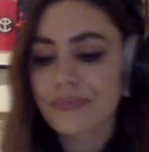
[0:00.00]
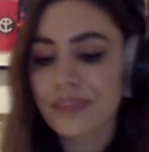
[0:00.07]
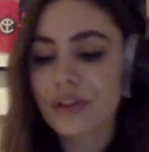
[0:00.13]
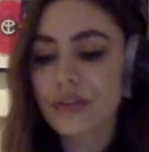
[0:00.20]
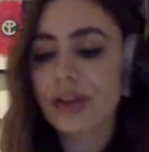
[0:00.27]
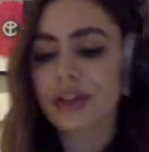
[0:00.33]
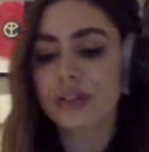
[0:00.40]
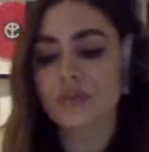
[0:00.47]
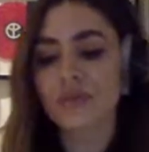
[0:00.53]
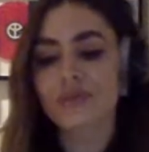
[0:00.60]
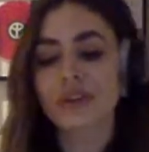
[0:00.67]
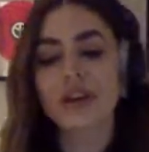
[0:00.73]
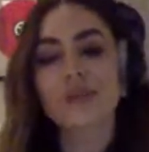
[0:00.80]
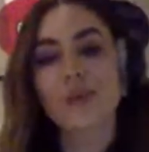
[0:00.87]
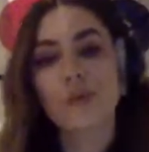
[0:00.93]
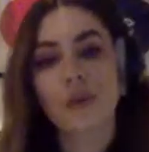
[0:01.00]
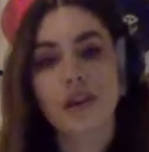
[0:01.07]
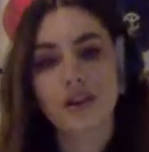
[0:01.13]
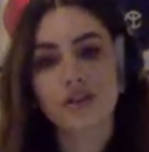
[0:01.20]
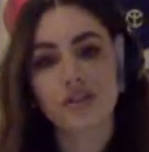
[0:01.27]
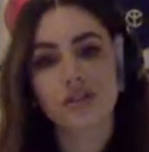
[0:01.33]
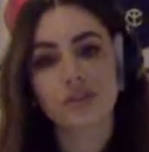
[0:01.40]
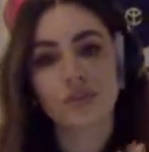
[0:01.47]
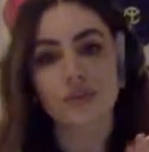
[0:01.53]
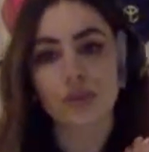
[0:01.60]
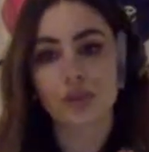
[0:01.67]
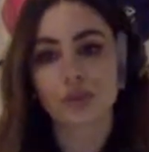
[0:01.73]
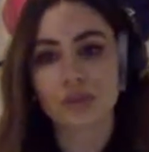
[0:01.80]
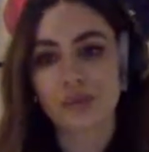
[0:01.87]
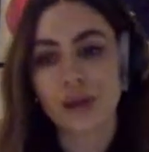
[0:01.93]
okay, so we've talked about managers, we've
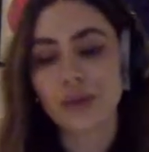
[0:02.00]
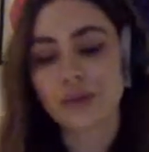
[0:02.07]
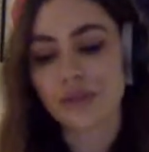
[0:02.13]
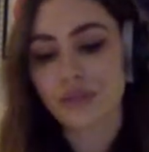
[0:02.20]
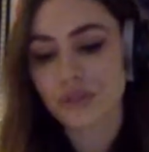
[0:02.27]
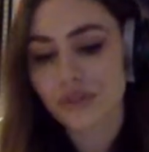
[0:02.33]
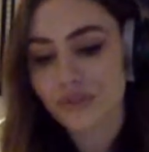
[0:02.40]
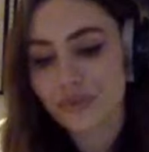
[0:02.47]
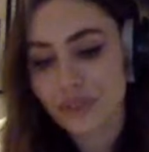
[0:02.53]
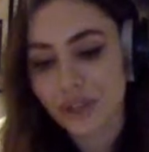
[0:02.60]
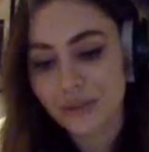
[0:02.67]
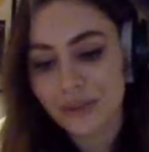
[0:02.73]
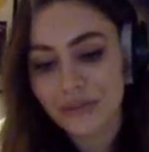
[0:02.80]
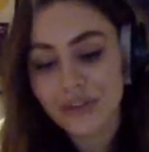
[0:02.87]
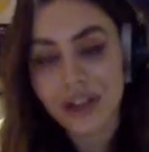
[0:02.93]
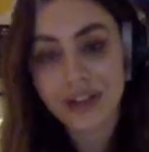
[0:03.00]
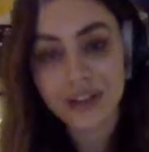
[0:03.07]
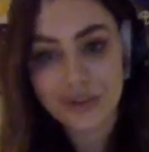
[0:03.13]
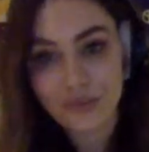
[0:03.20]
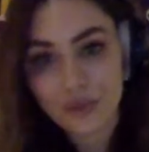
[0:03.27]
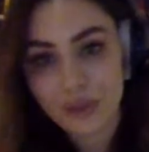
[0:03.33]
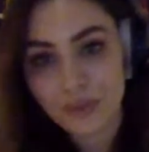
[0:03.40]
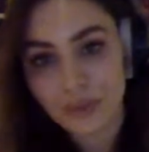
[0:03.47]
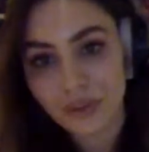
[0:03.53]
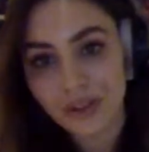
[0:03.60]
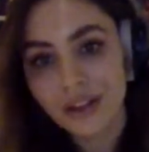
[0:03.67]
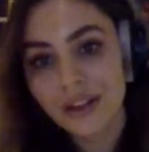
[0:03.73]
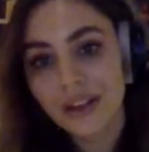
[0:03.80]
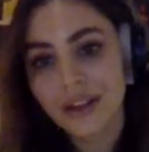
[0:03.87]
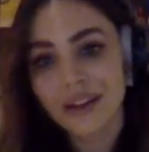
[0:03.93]
talked about publishers, we've talked about finding your people,
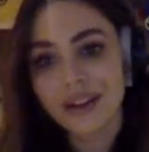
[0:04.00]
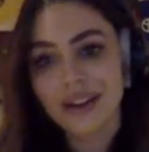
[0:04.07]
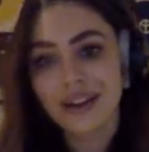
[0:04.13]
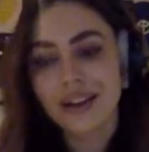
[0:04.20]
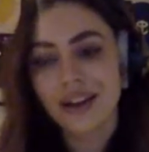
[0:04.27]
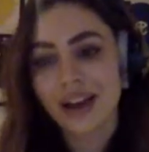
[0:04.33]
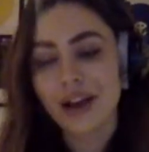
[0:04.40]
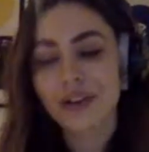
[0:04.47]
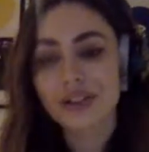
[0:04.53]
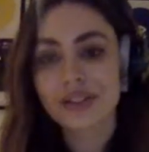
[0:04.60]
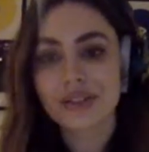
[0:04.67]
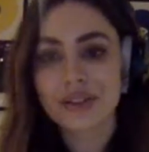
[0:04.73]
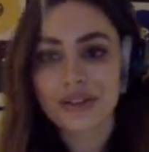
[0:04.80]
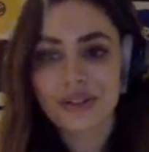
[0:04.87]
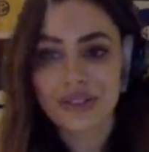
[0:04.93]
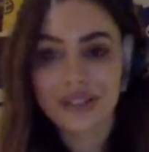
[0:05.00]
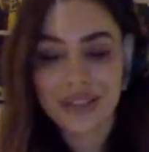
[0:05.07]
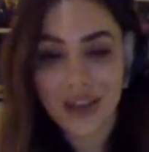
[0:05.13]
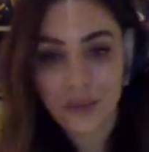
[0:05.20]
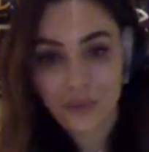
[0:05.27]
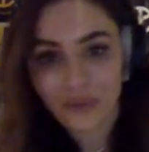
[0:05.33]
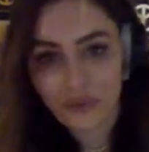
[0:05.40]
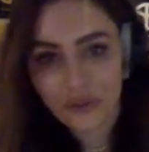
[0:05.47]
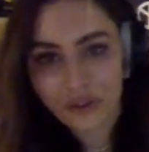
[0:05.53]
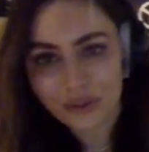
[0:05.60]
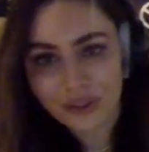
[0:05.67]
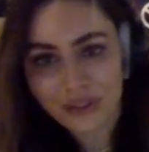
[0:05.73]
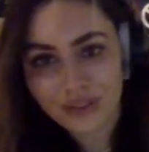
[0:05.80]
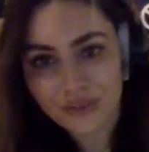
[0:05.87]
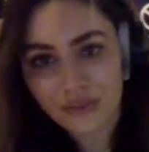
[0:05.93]
how the song should sound before you
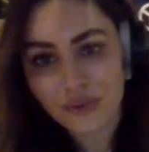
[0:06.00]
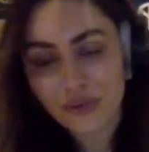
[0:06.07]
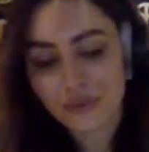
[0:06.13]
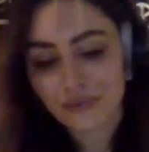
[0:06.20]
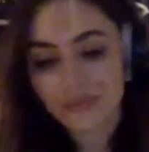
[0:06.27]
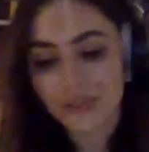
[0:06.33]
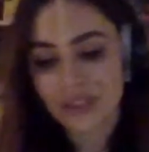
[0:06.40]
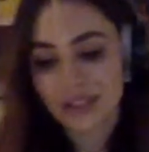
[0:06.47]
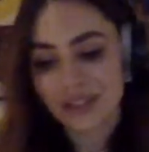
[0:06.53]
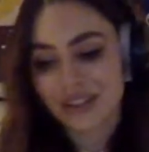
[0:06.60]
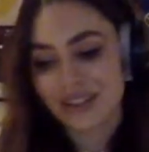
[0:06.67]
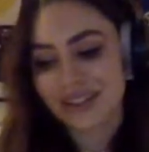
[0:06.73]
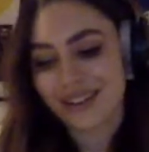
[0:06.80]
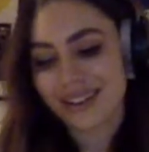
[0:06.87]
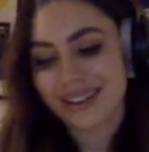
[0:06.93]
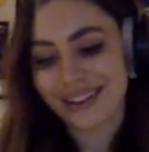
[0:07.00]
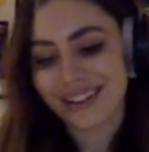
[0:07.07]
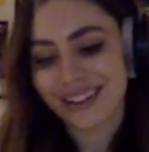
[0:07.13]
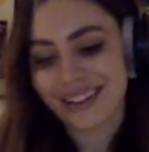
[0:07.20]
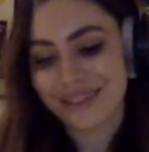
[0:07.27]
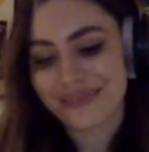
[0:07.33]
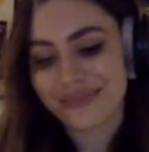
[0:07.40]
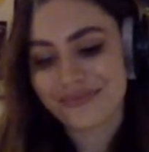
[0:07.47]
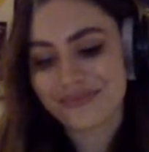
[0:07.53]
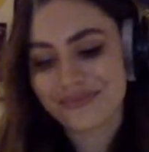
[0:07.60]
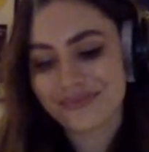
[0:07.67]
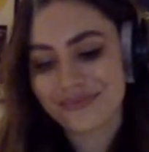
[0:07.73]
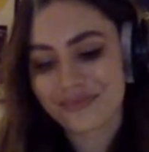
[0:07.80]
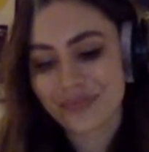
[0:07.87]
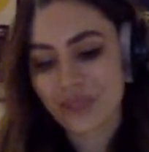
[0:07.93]
leave the room, um,
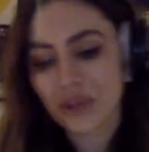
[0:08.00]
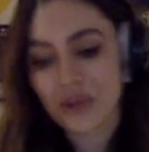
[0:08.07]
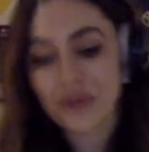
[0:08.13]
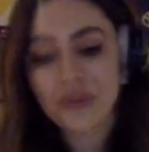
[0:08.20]
who